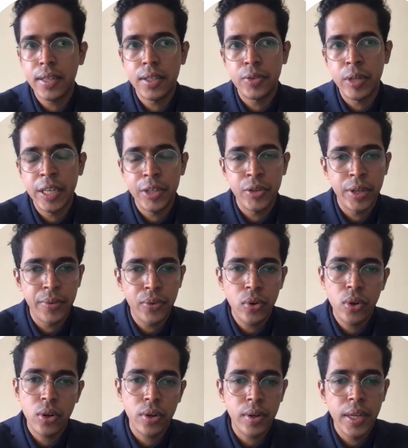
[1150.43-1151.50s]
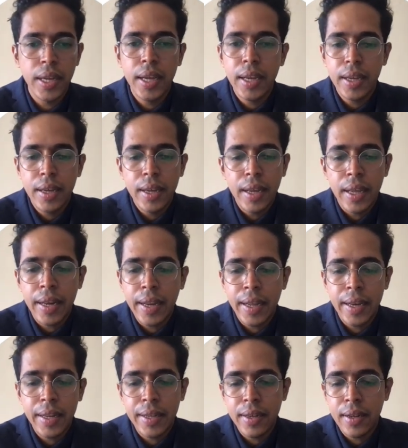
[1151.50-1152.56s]
2024 or
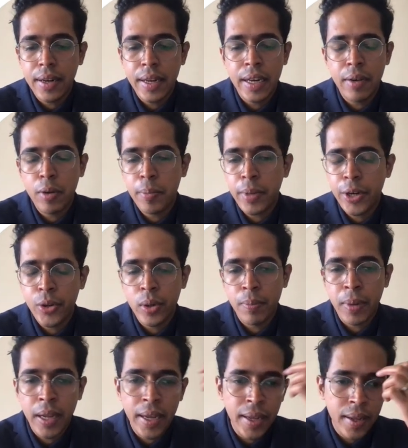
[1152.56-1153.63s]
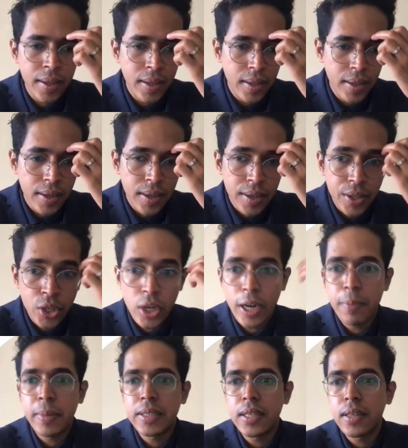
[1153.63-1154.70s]
any year in November you apply. Your
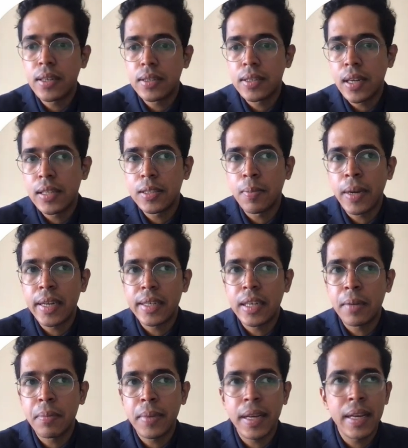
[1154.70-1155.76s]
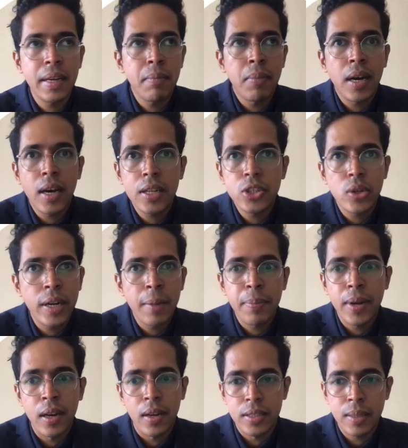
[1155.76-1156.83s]
admission results might come in March or
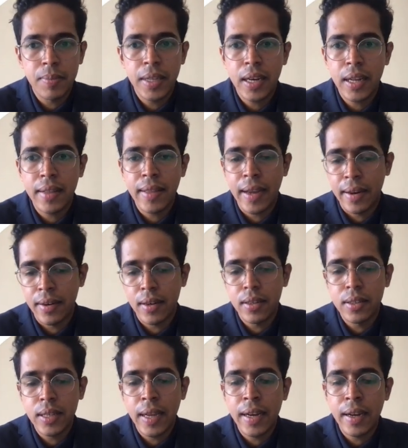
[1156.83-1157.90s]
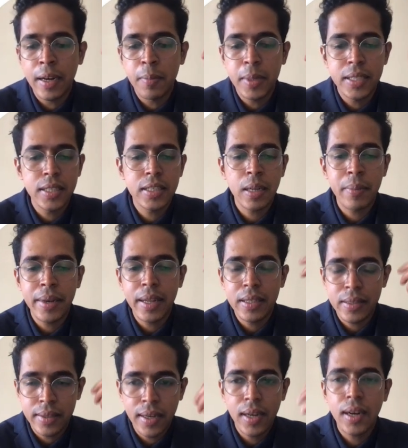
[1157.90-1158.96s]
April, something like that. And admissions committee is
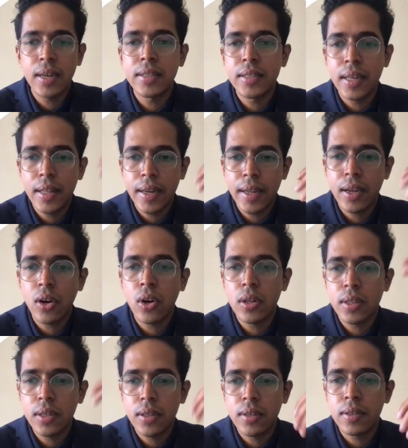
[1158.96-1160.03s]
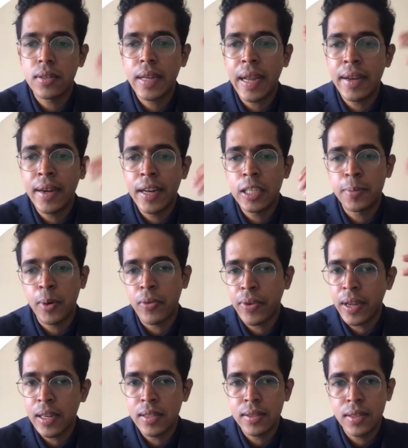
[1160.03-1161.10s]
still considering all the candidates'
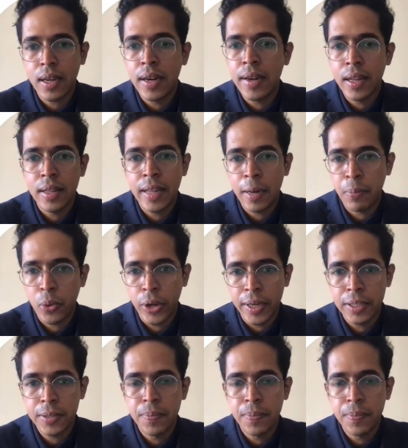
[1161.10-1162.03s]
profiles until that point.